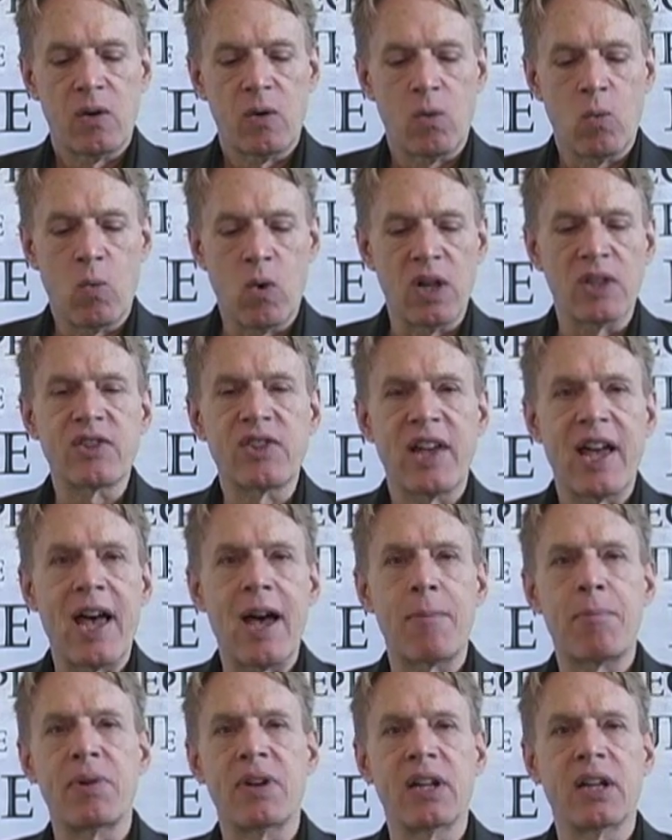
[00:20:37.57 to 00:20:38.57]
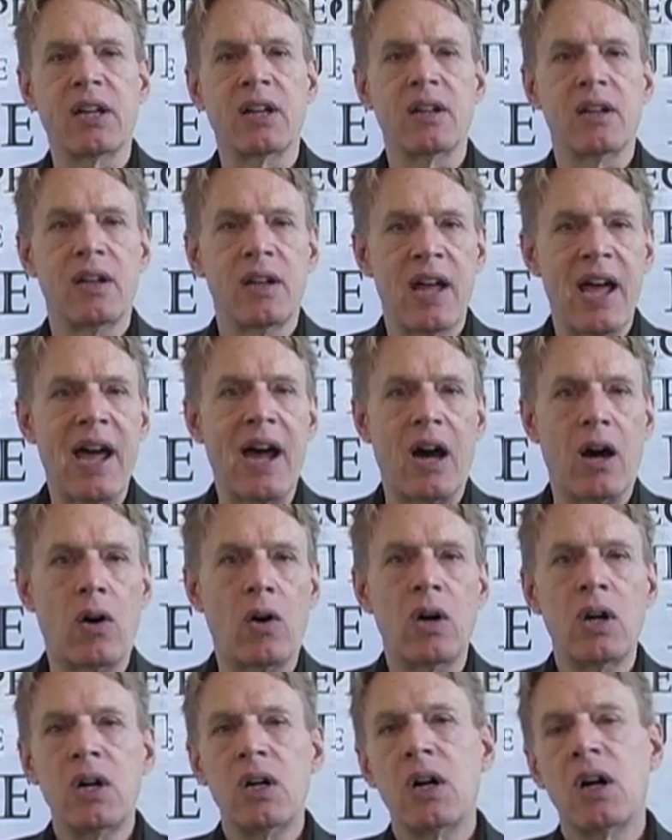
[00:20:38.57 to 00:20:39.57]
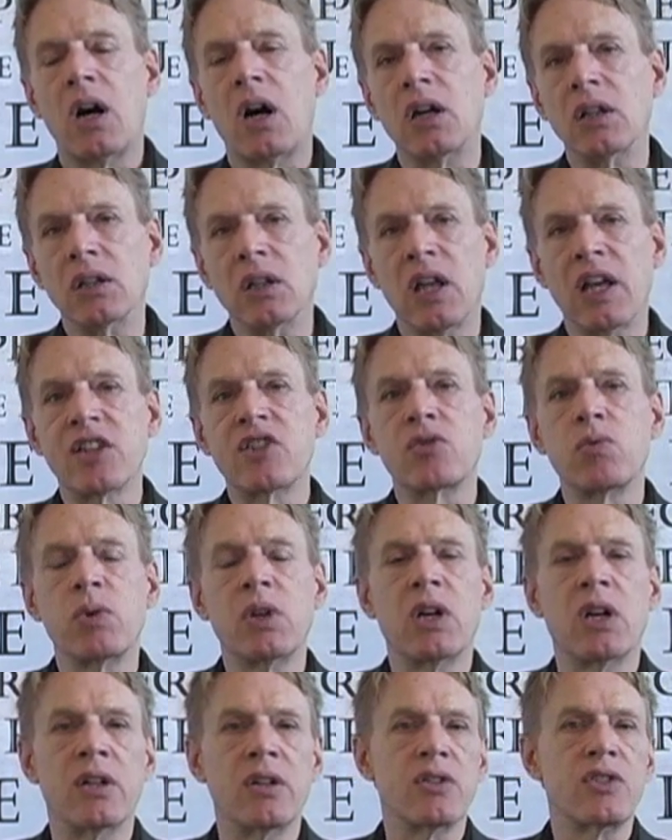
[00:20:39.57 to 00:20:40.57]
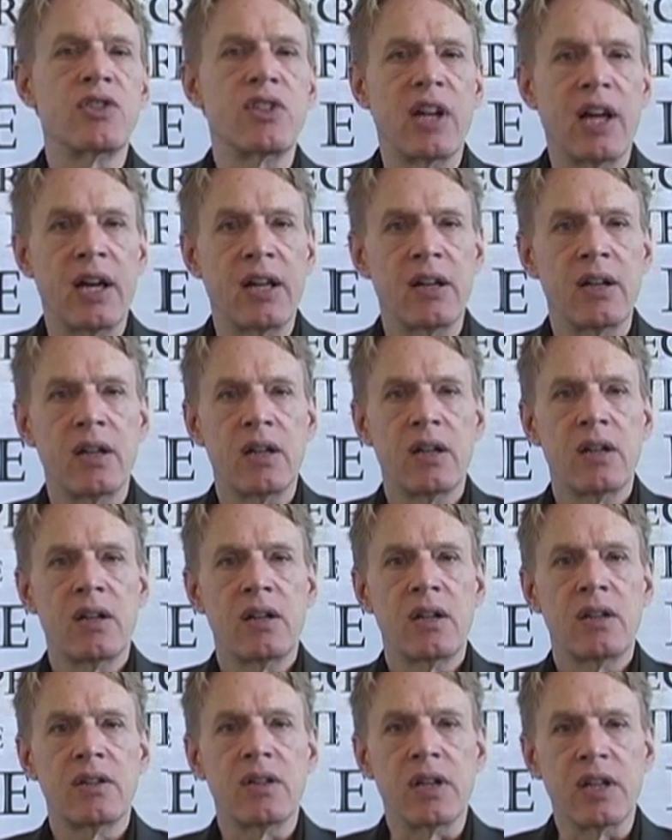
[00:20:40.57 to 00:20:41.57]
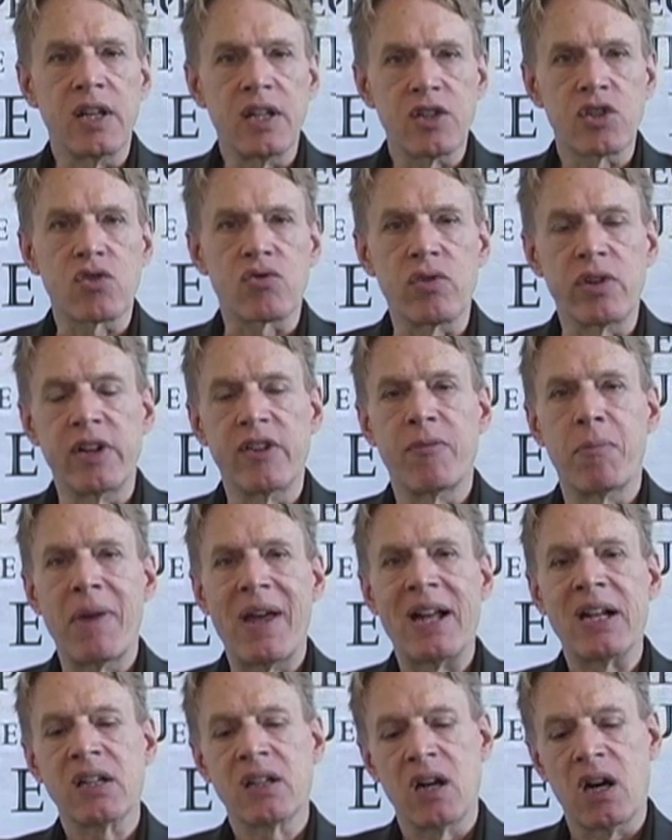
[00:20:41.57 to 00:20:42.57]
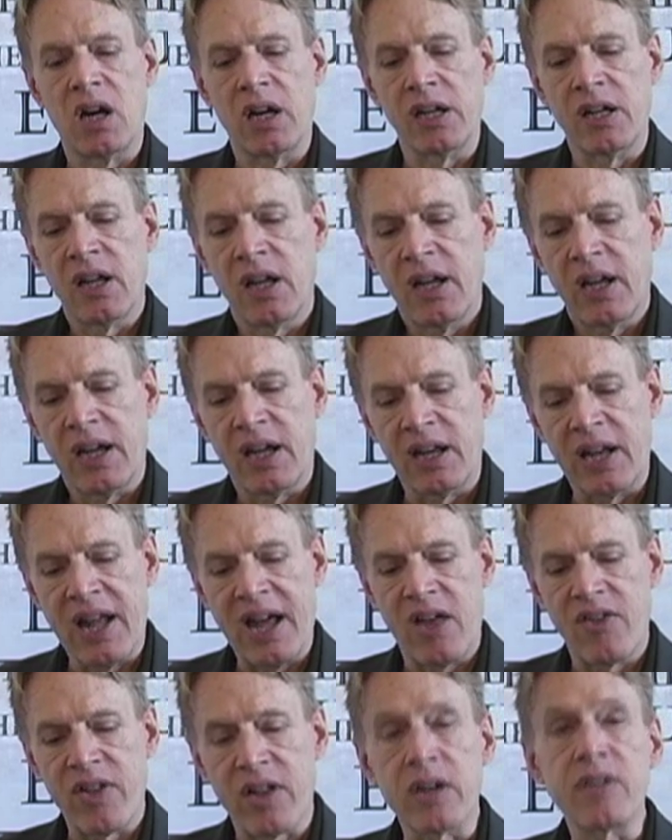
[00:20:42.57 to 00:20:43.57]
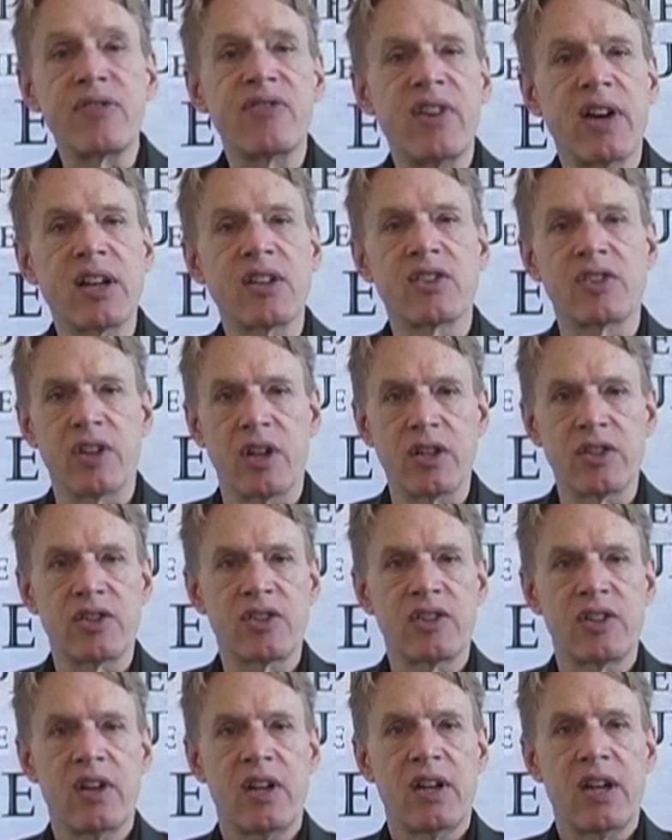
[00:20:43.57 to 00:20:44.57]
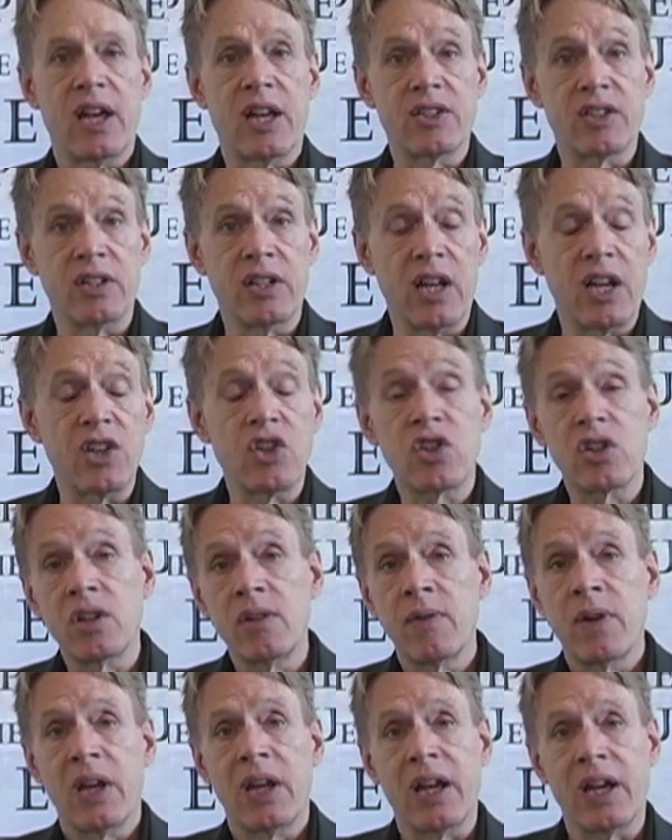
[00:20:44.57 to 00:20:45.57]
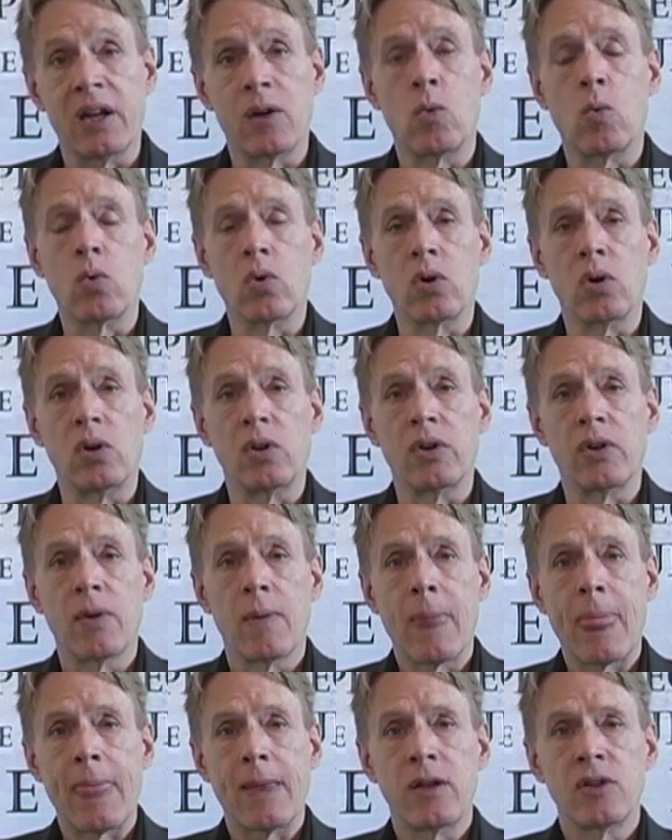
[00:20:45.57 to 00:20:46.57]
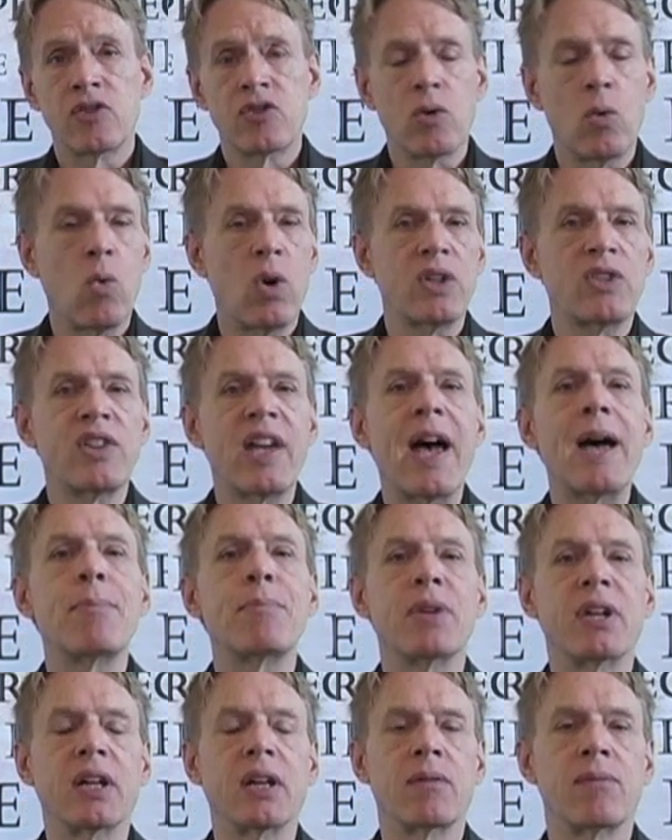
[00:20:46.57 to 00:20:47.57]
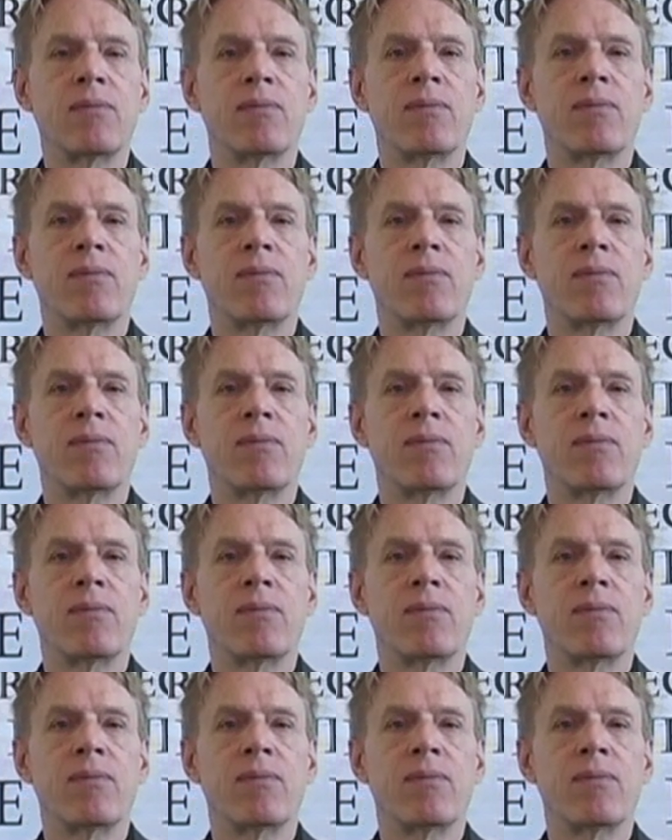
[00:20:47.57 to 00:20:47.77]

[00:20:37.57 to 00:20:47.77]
what's happening now unless we understand the history of mankind and how that affects us as a nation and a world. So what's happening?